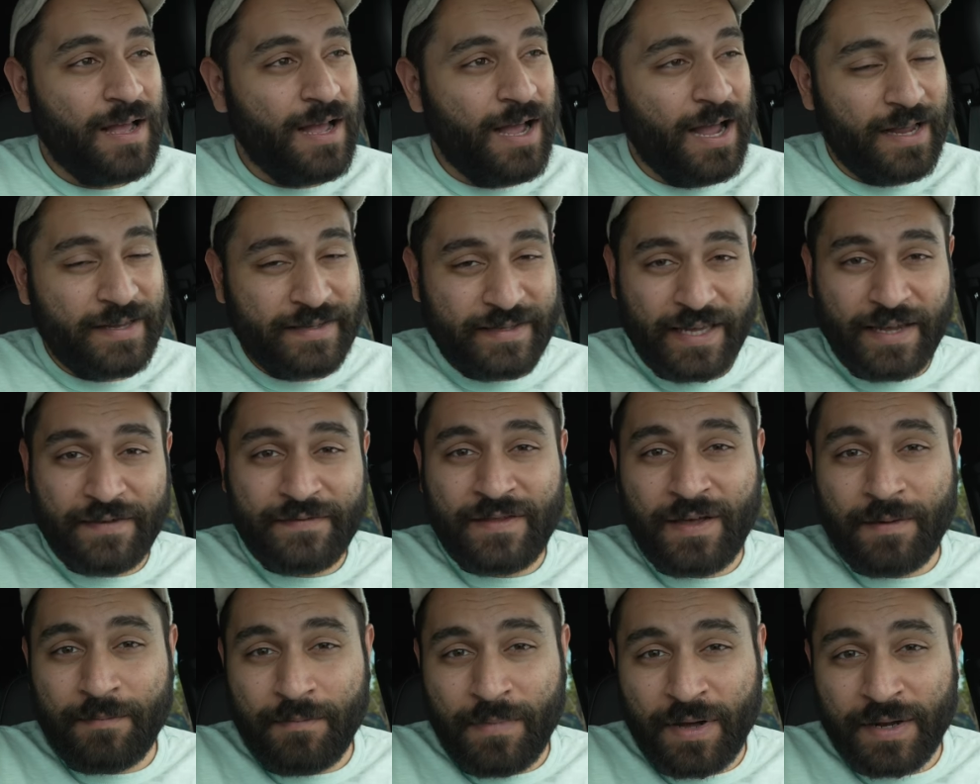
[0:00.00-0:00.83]
I
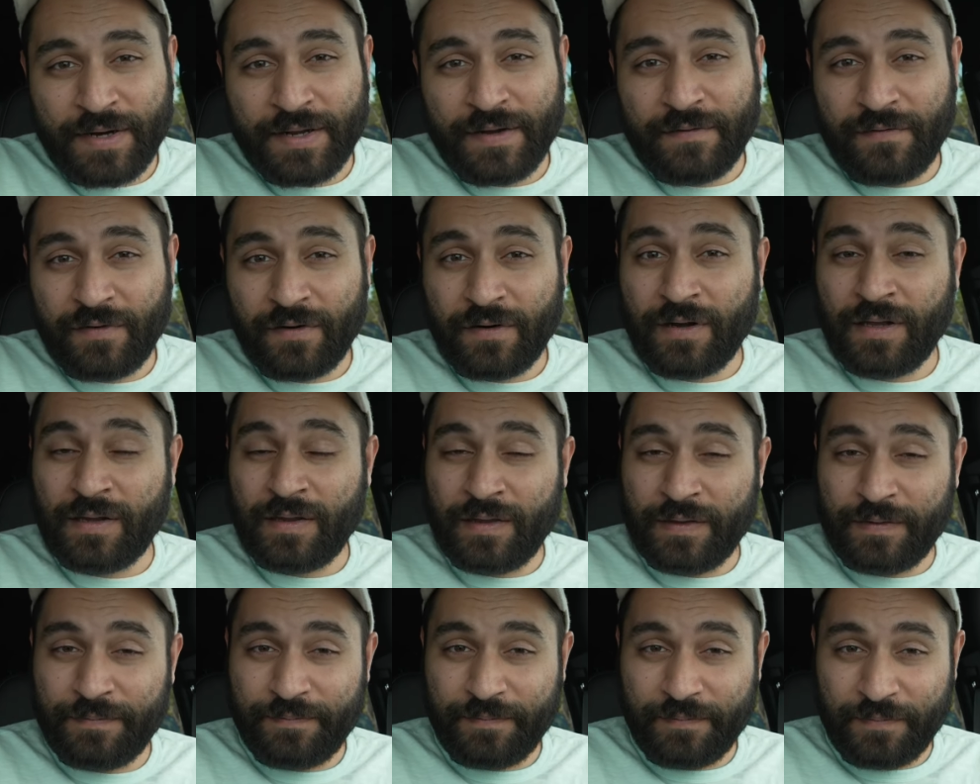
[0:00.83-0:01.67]
saved up money for a
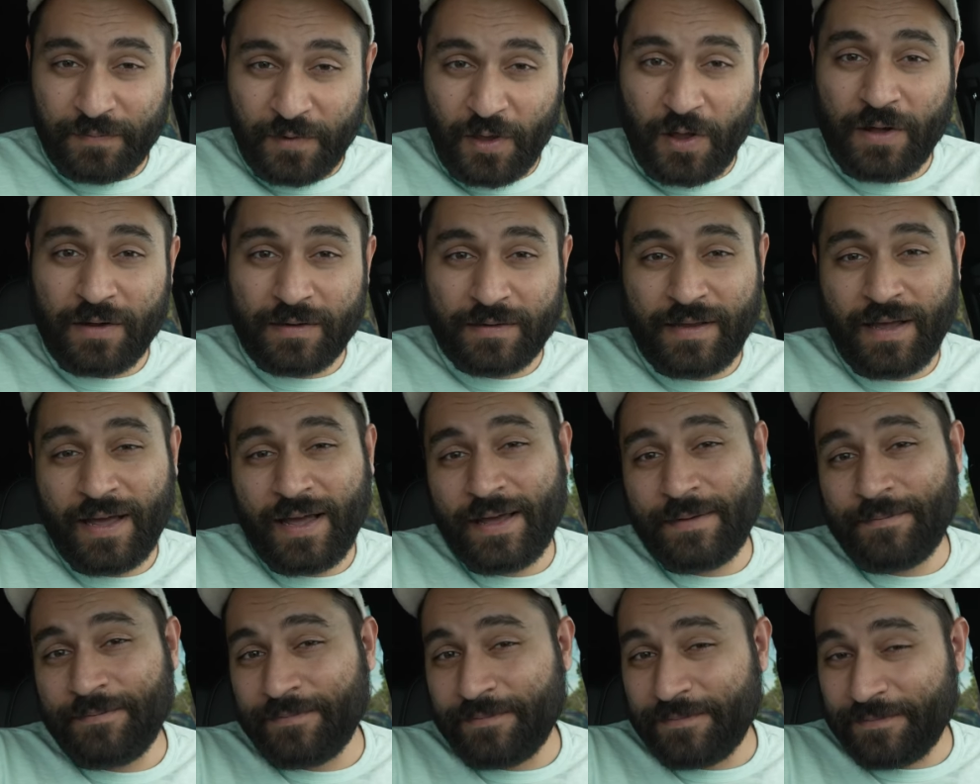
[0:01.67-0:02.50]
long
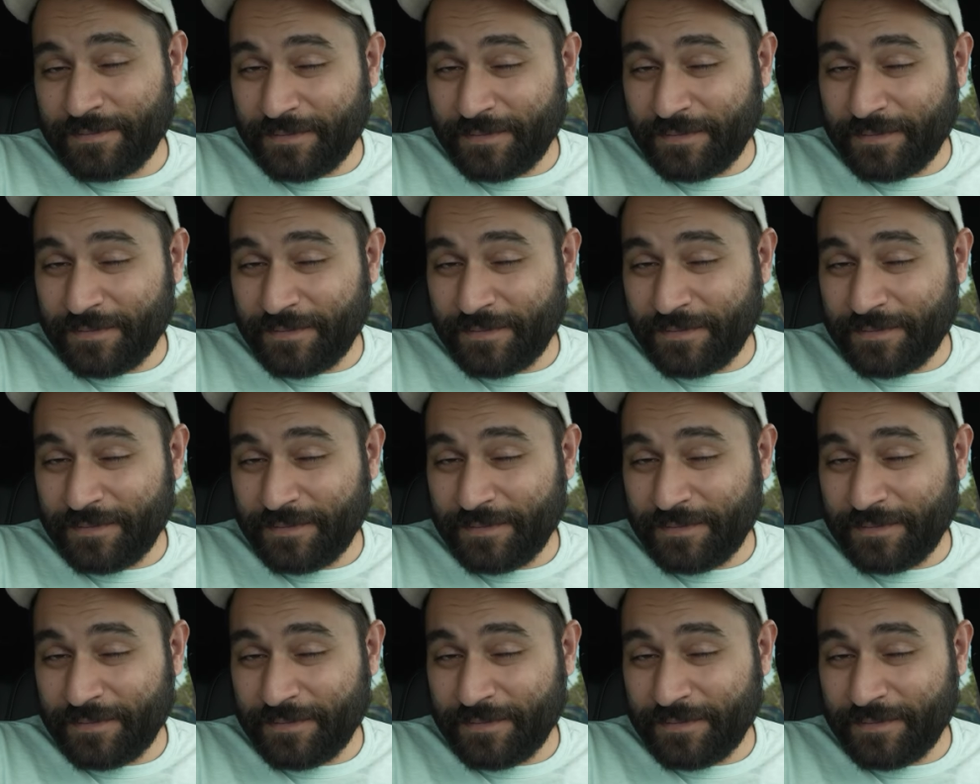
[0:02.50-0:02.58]
time